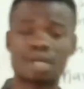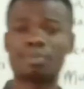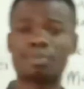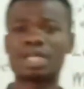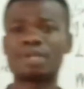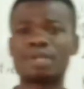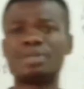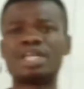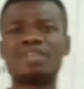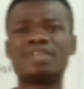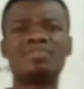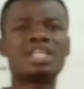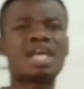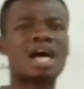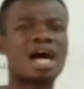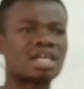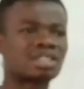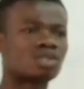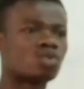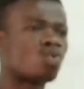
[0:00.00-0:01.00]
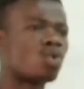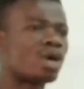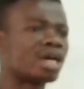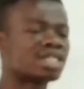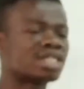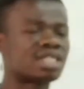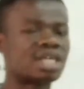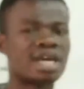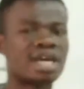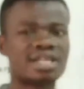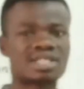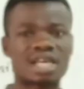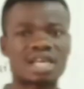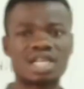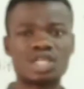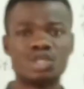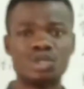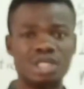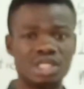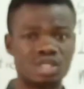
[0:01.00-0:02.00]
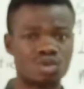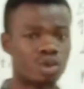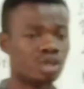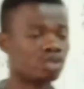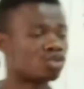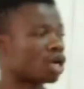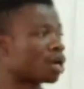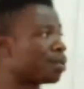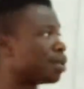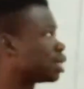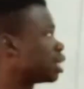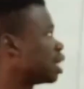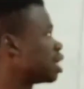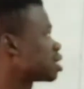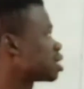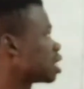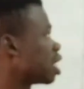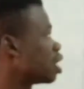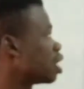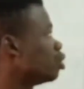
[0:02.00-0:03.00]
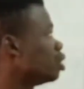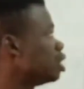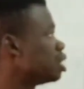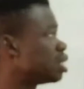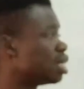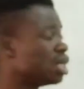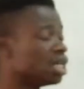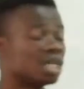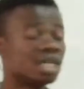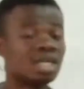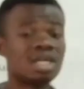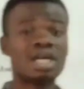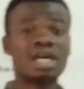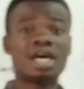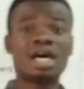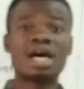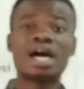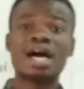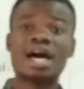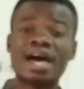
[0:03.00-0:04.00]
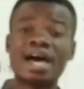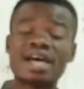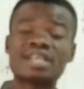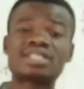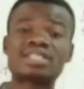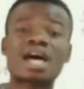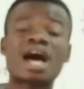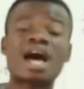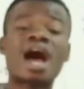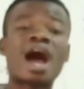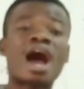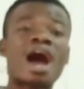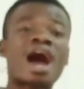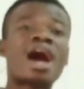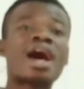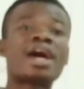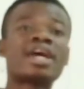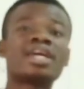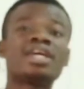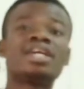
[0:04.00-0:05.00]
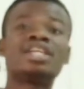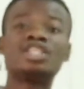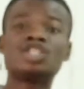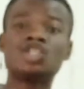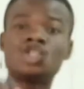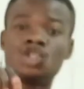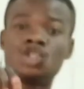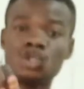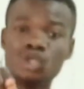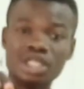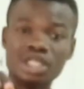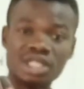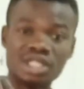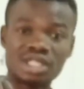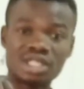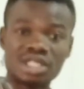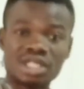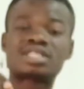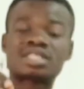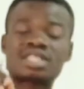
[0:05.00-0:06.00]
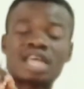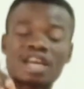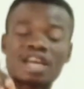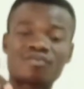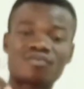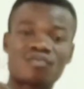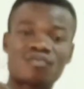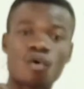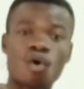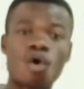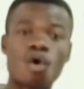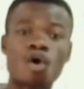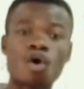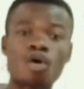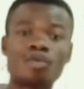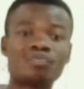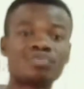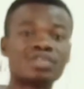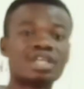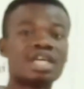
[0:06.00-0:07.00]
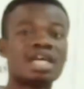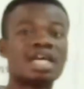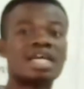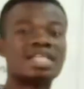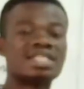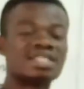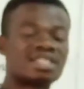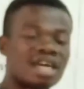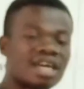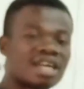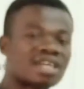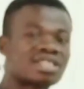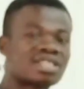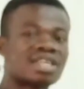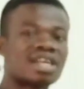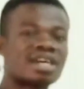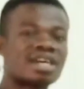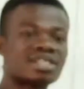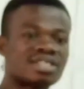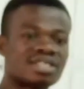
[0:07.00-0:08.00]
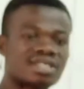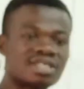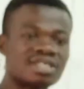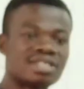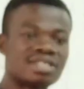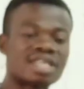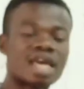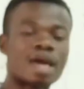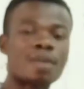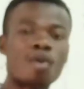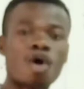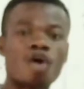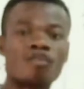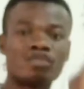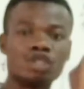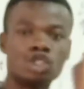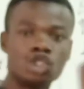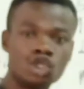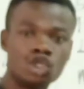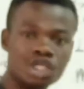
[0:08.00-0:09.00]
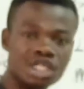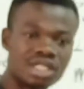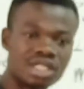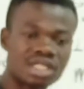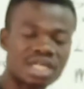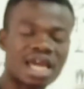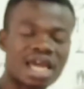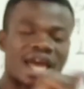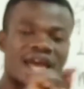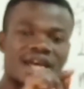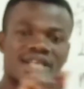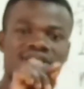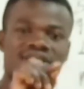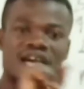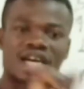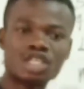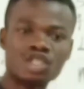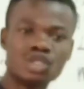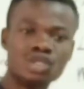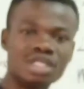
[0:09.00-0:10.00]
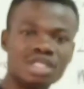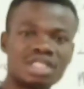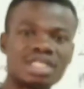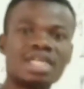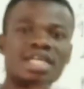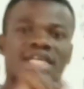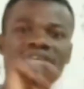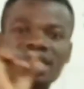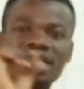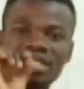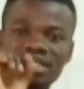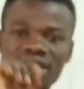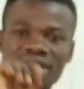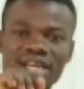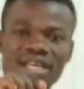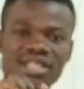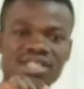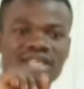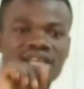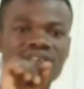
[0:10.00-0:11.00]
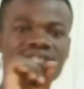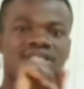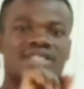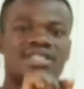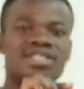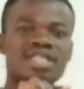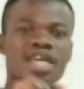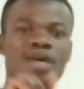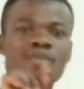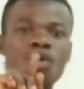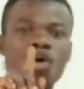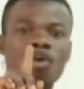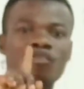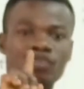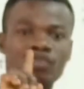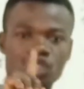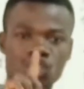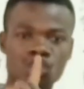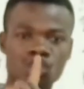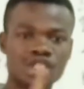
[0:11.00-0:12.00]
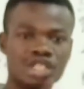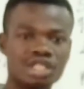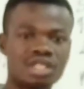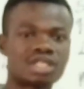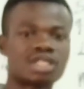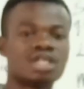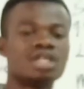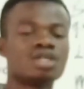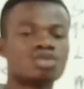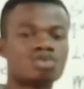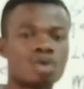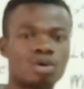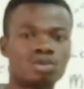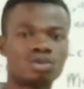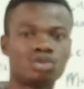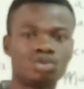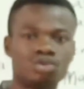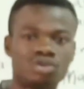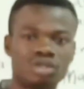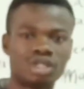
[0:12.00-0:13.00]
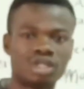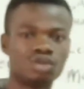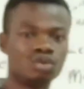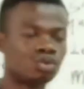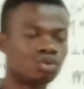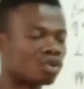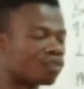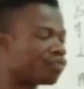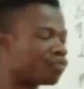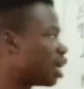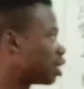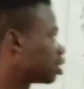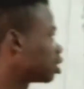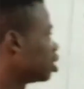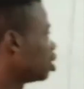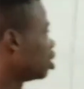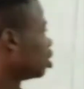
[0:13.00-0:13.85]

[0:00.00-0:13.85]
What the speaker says: Somebody may even ask, what is SI unit? When you talk about SI unit, SI unit stands for International System of Units. SI unit, International System of Units. So I want you to take note of that.